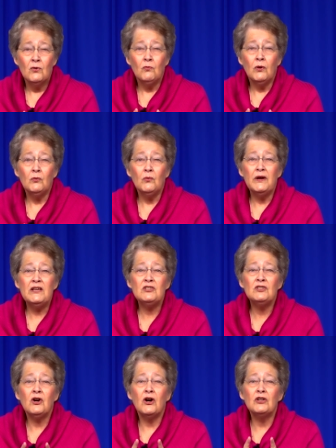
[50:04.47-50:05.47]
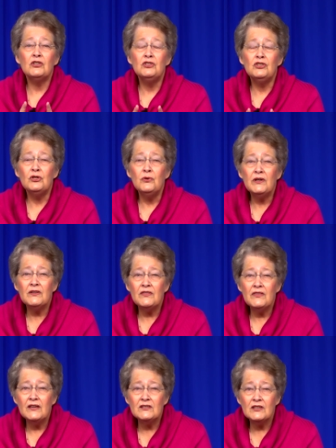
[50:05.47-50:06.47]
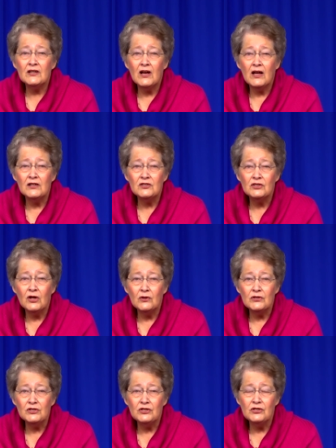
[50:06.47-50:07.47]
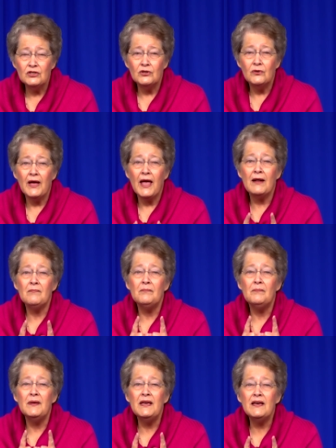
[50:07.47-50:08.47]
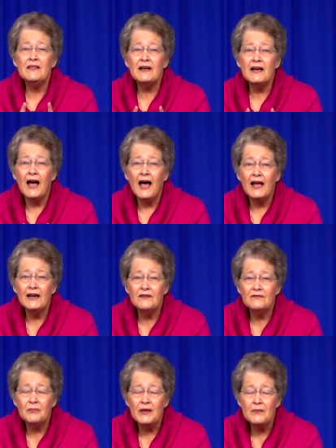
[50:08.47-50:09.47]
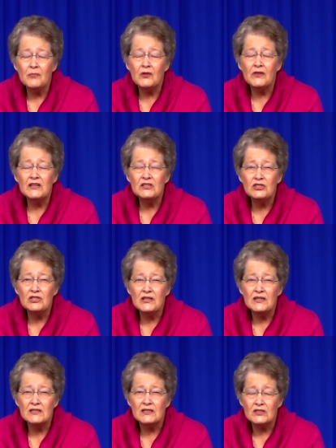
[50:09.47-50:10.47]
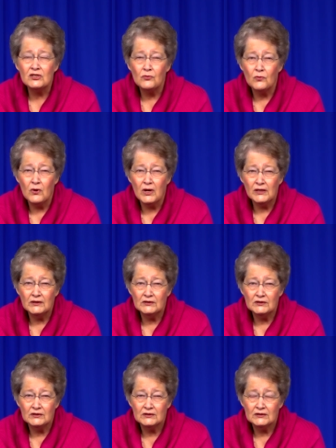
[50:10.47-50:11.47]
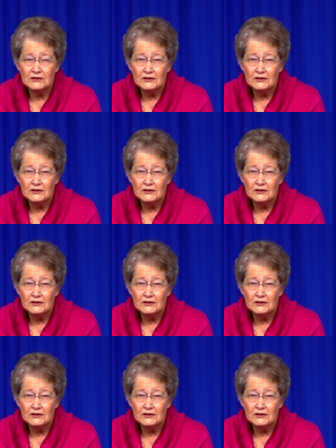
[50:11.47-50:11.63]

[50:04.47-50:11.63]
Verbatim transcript: When we start doing the things that God has told us to do and being the kind of people that Jesus was,